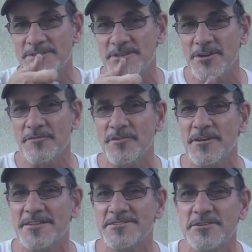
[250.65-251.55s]
But you know,
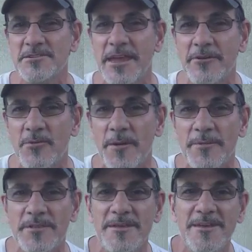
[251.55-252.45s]
for a concealed carry
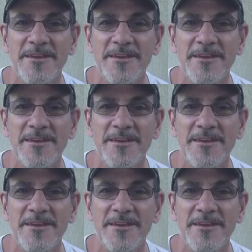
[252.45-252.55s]
weapon,